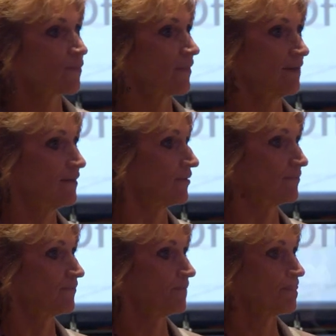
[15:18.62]
within you.
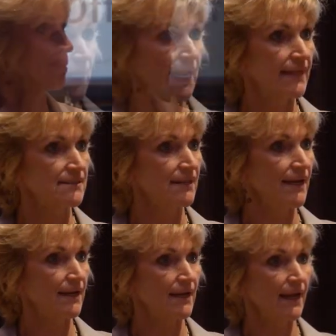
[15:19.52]
It's
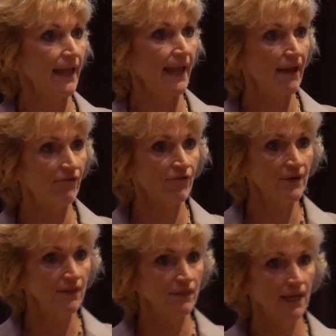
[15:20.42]
like
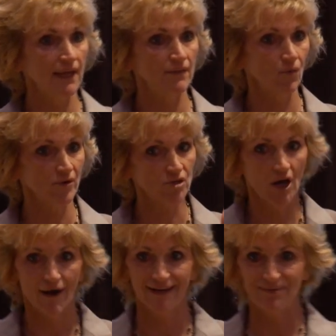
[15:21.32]
everything that we're
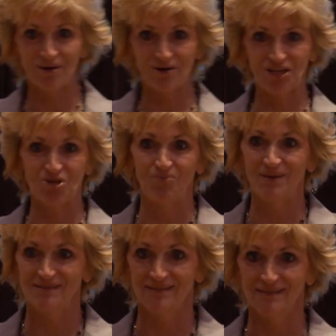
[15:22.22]
talking about in your
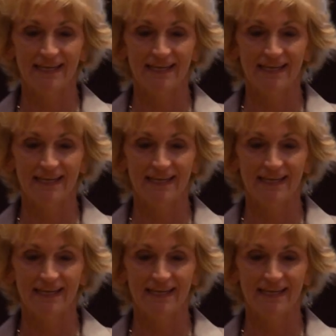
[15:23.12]
business.